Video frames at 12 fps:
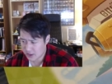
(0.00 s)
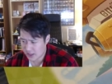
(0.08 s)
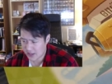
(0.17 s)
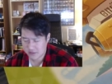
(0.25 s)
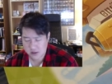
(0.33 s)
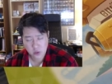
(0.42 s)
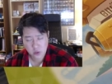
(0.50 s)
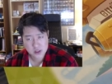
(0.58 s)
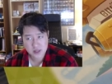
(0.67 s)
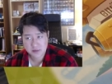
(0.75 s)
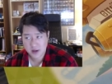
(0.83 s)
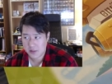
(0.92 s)
I have some more
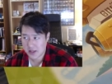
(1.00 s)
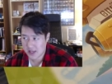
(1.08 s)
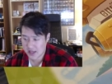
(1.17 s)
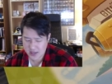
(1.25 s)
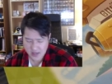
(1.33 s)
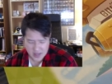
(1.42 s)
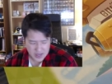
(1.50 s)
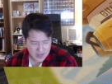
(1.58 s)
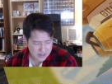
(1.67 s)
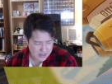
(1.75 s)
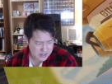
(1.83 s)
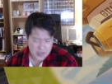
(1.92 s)
stuff coming in.
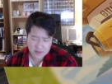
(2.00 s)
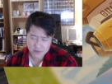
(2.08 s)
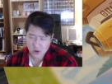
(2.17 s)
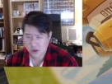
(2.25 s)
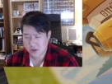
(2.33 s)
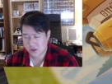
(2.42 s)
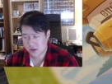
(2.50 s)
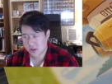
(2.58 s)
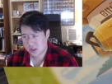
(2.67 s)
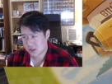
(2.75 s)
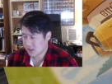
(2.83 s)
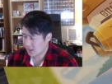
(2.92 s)
And yeah, if you're
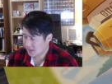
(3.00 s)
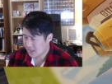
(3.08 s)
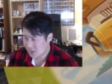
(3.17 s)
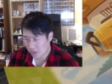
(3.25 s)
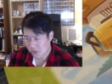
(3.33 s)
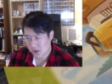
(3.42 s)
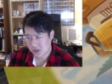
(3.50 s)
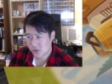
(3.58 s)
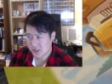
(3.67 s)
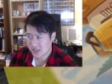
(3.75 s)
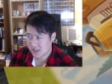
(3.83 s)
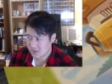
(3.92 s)
at least one person's
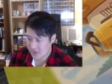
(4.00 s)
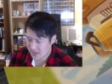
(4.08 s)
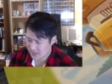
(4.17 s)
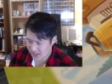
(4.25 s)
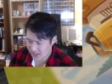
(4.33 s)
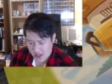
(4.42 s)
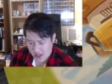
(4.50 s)
reached out to me saying,